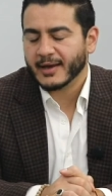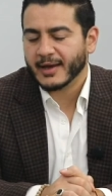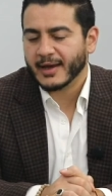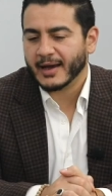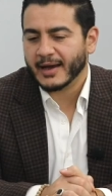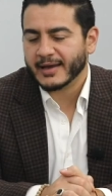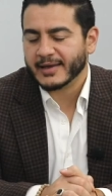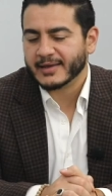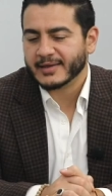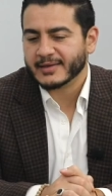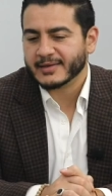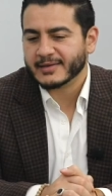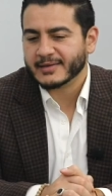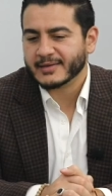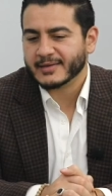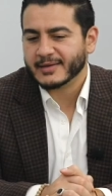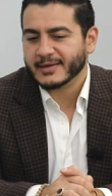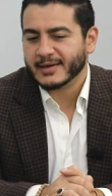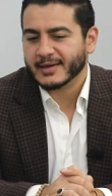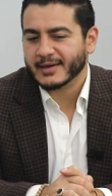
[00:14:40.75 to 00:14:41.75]
I
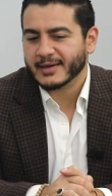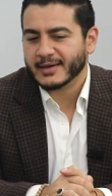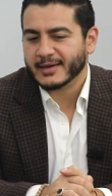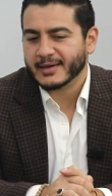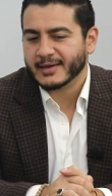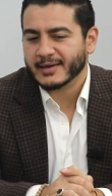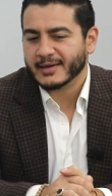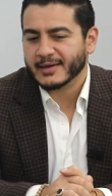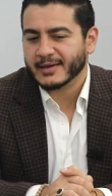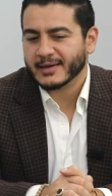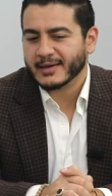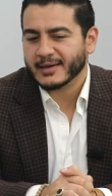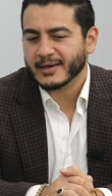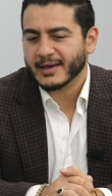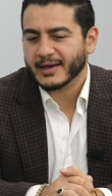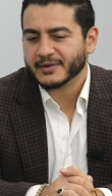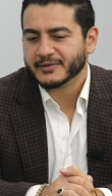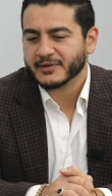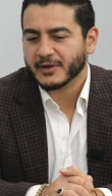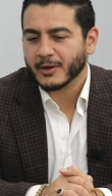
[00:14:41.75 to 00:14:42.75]

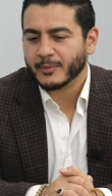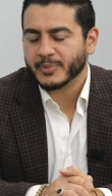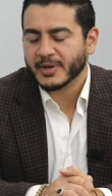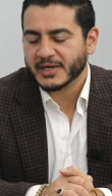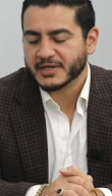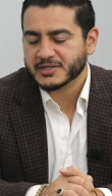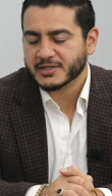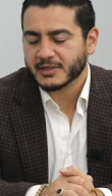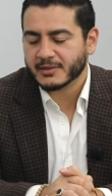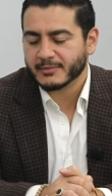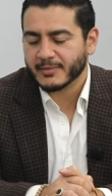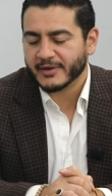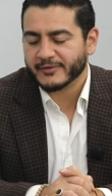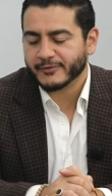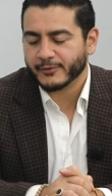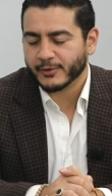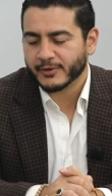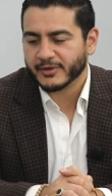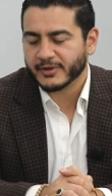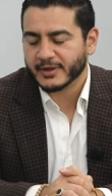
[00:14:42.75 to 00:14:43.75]
saw a patient in my
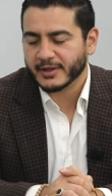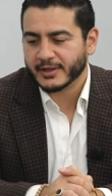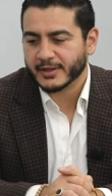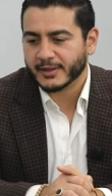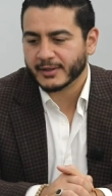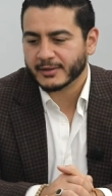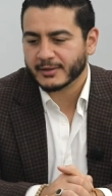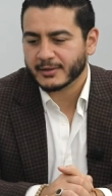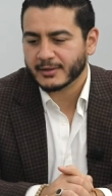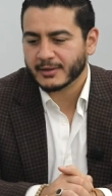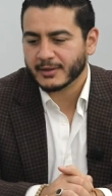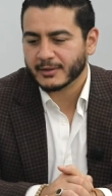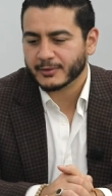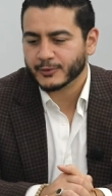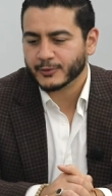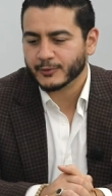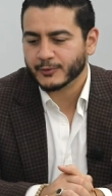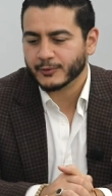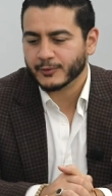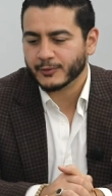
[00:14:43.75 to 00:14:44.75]
fourth year
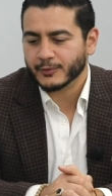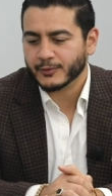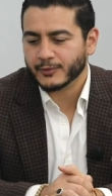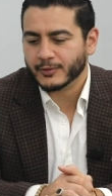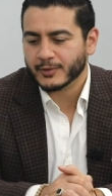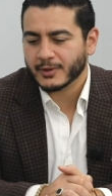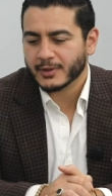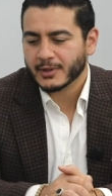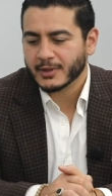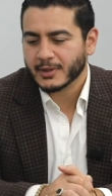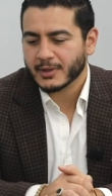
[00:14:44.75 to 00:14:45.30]
who